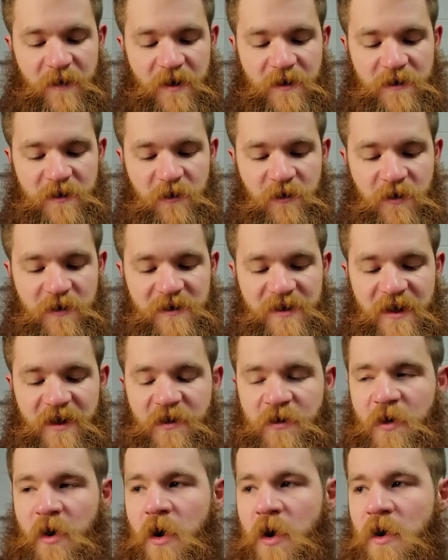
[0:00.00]
So it looks like
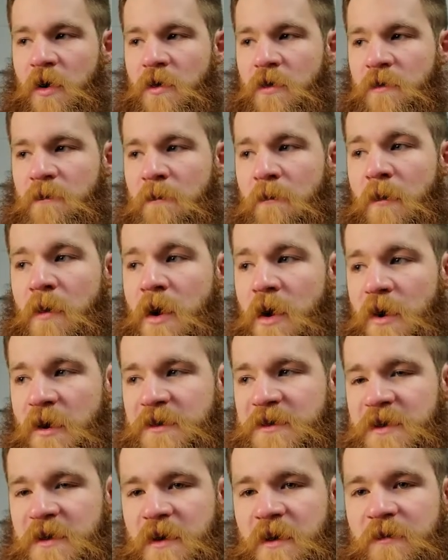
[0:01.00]
they're all
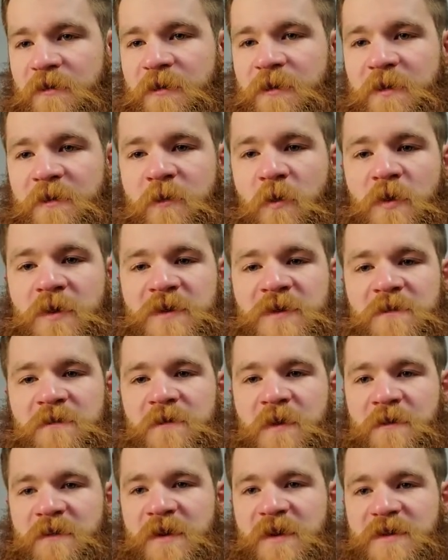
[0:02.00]
marked from the 40s and
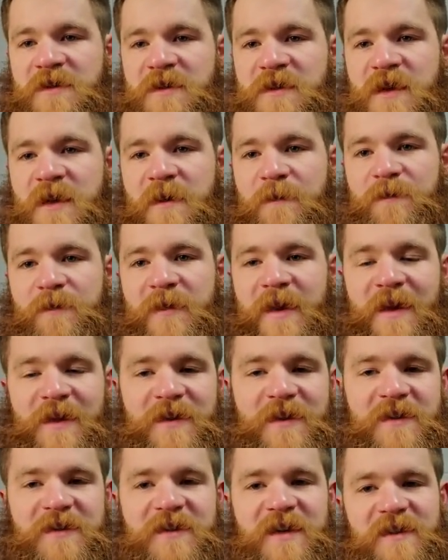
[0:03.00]
50s. Now, that
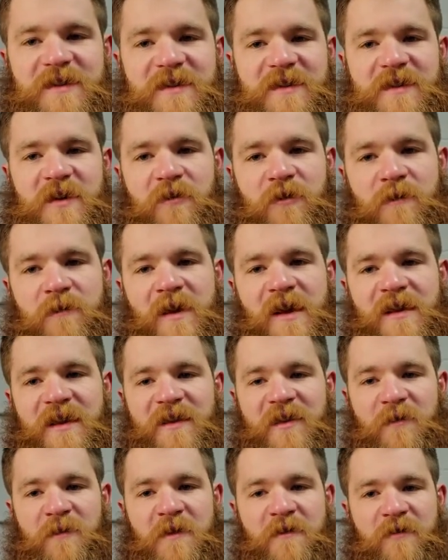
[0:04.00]
doesn't necessarily mean that
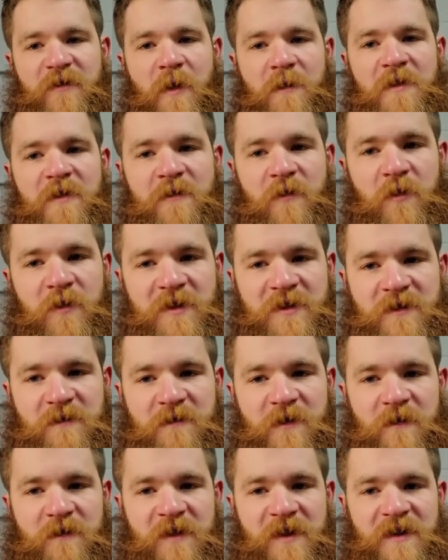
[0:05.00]
they'll be from the 40s and
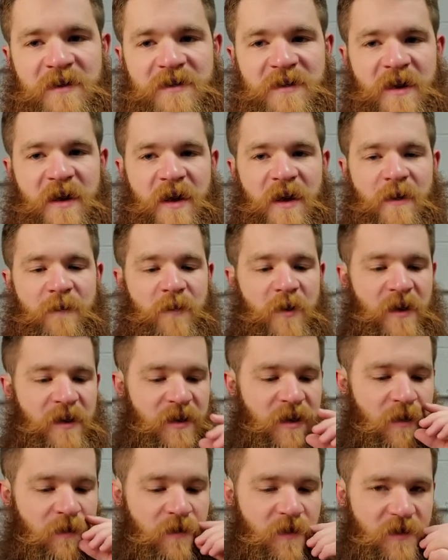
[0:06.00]
50s, but
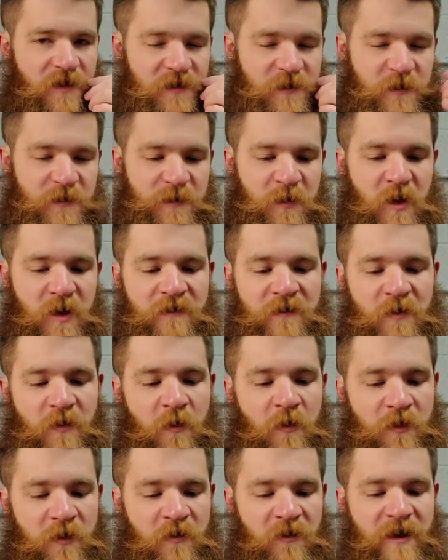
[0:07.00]
given that this was part of an
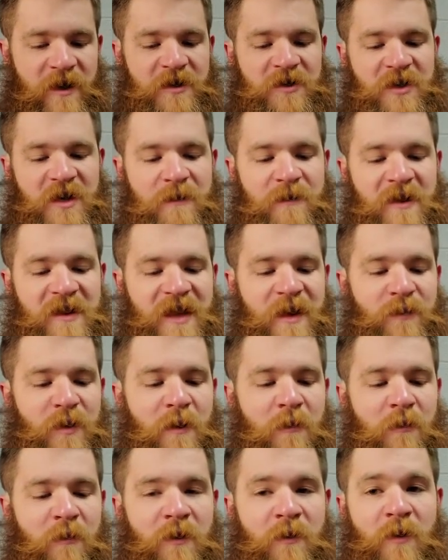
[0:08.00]
older collection, I bet they
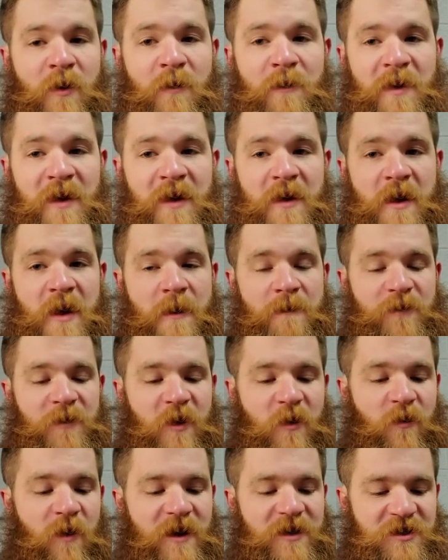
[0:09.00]
probably will be.
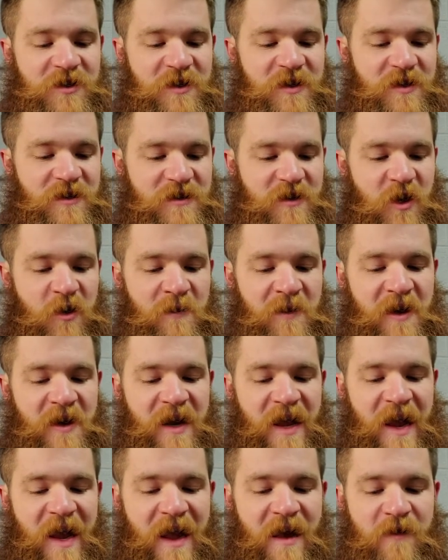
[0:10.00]
The question is, are we going
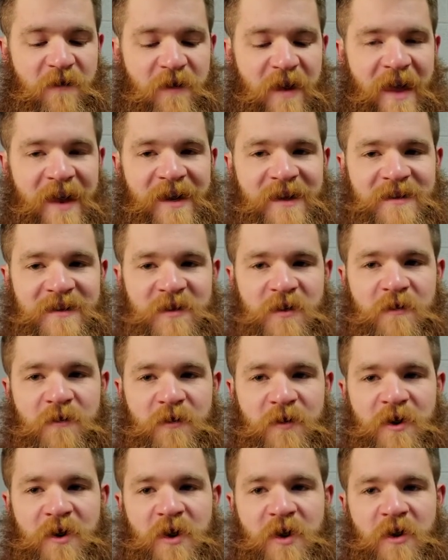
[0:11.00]
to have any
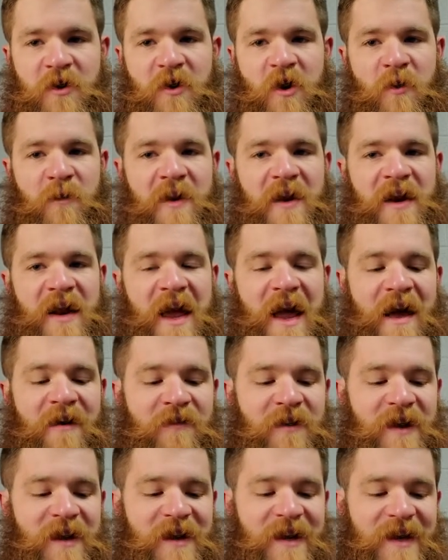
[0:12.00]
silver in here? Are we going to have
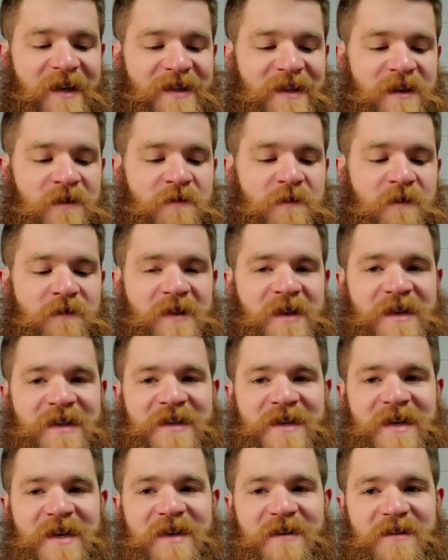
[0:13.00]
any
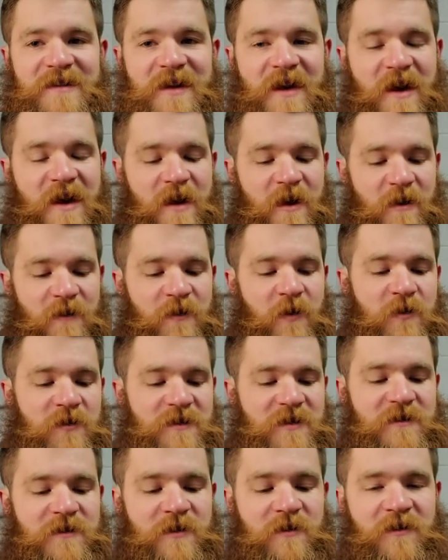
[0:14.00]
1950Ds? Those
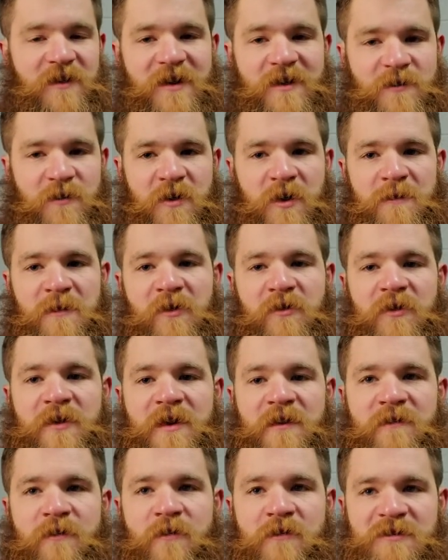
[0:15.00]
are the two things we're going to be
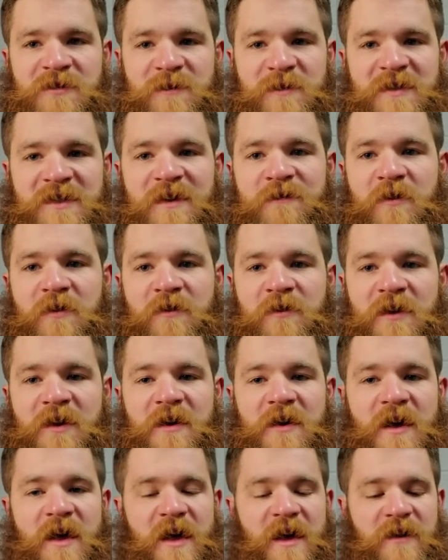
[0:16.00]
looking for specifically.
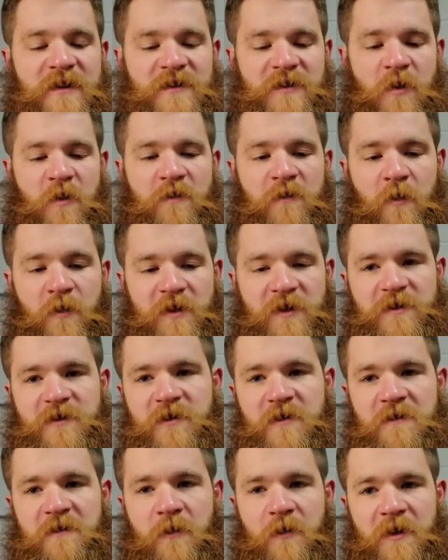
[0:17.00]
So 42
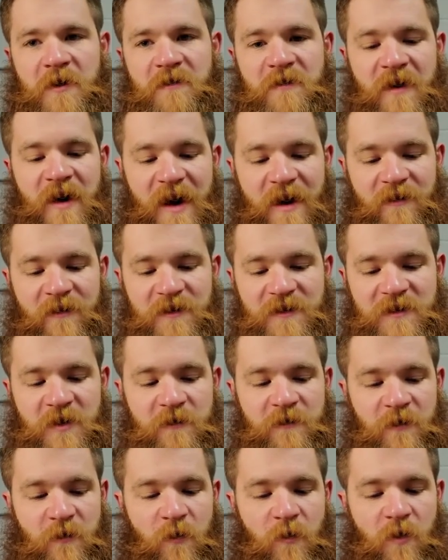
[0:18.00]
to 45
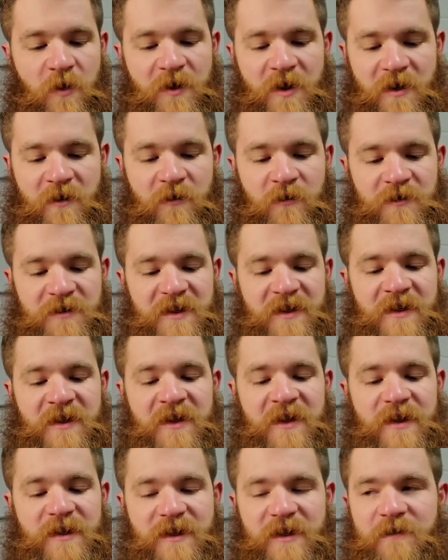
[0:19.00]
silver war nickels in the
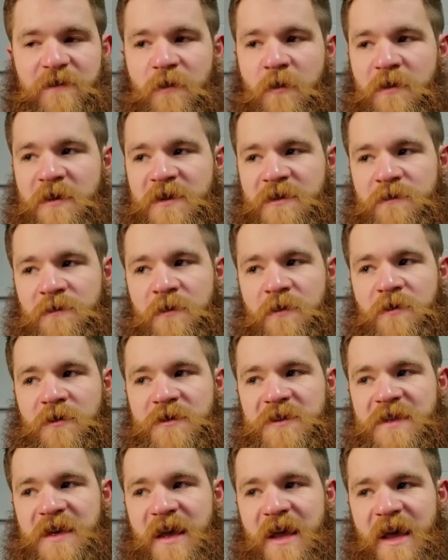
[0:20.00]
1940s
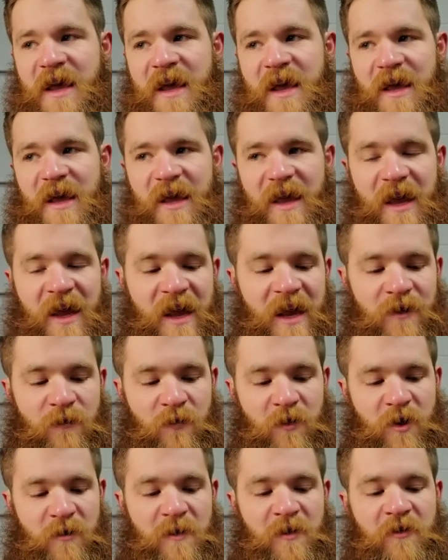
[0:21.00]
rolls, and
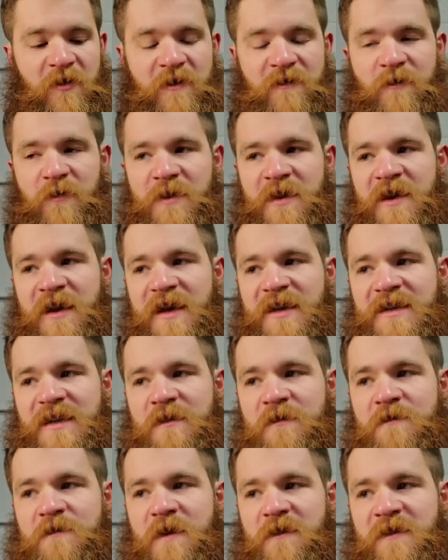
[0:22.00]
we're going to be looking for the
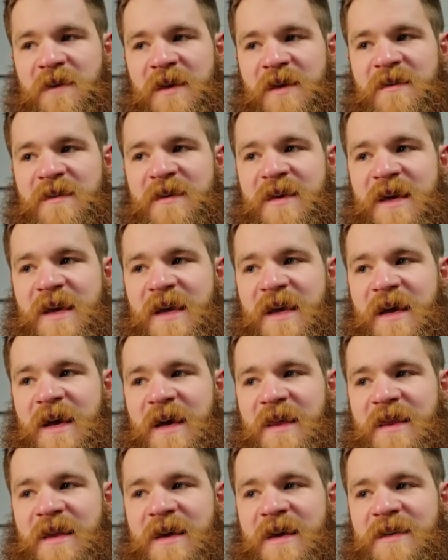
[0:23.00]
1950D
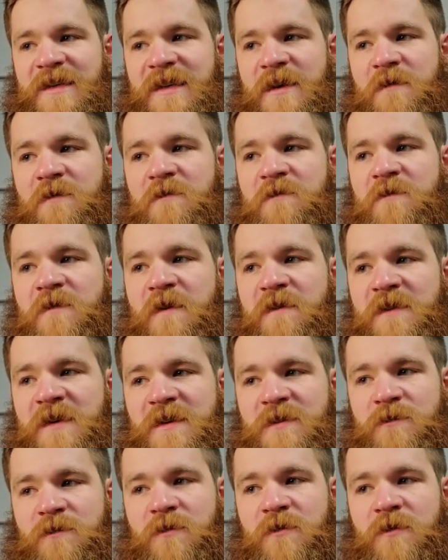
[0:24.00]
in the
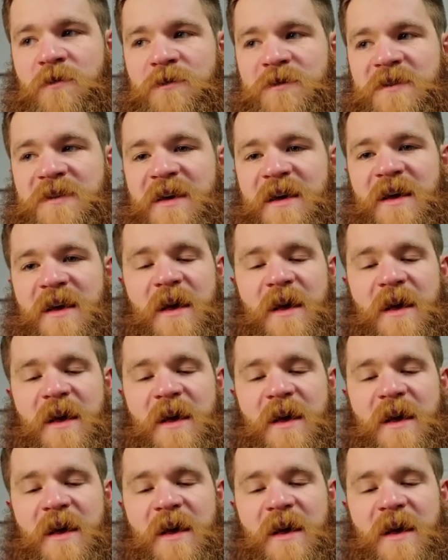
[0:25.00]
1950s rolls.